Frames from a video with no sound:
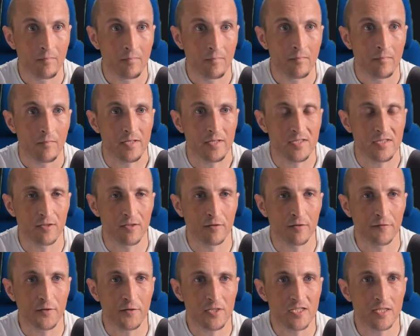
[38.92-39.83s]
All right, so
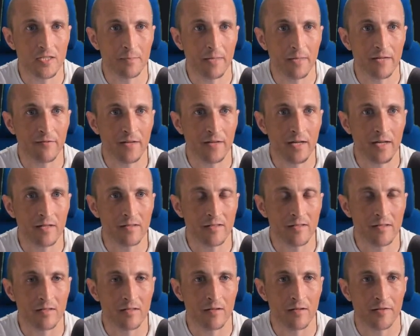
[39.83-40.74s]
first up, I've got a
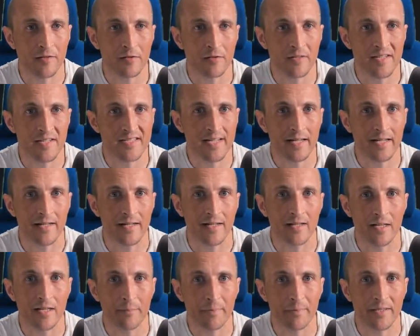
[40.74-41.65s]
little 30 second
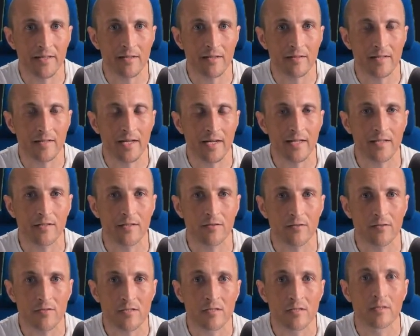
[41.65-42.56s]
clip in here that I can
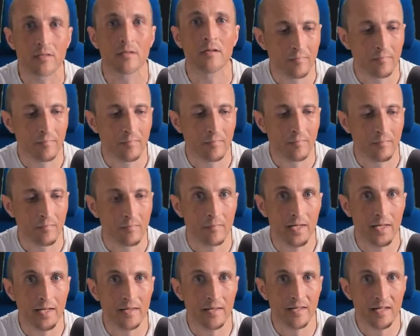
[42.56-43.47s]
use,
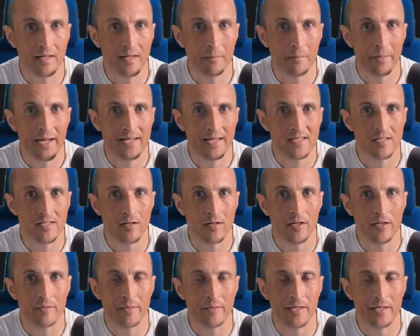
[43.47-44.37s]
and I can pass an
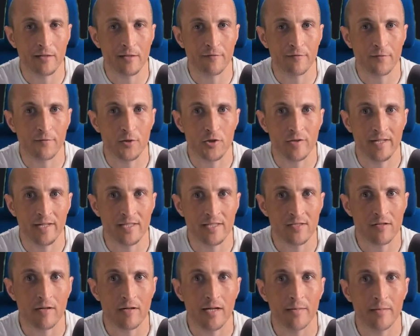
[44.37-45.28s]
argument here for
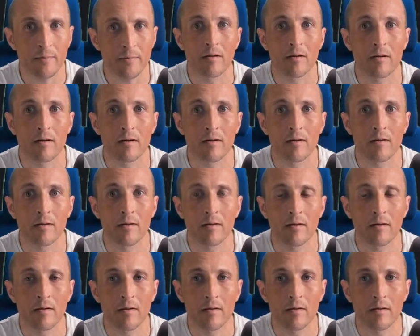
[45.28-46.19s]
transcribe.
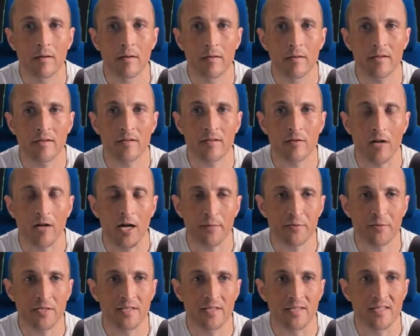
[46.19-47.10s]
The other
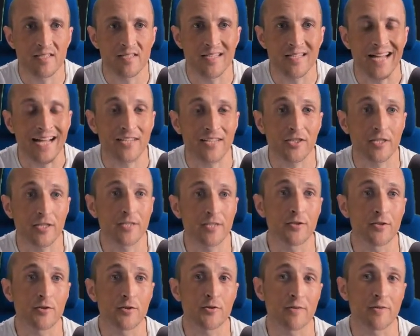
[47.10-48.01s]
option is it actually
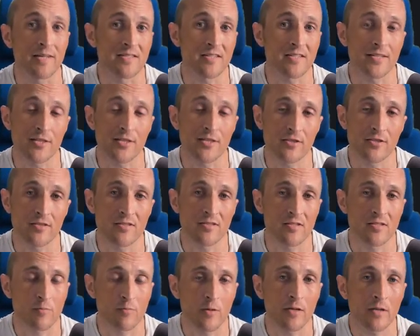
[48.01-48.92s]
can do translations
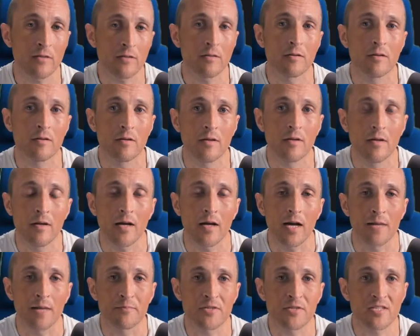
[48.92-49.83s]
as well.
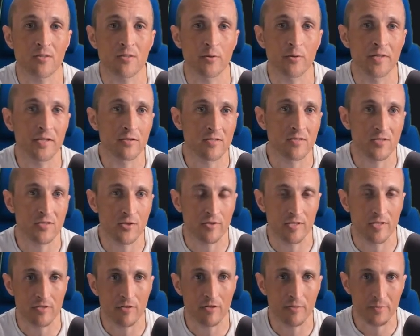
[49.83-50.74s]
I'm just going to use the
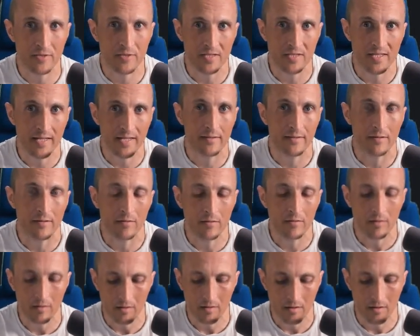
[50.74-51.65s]
transcription today though.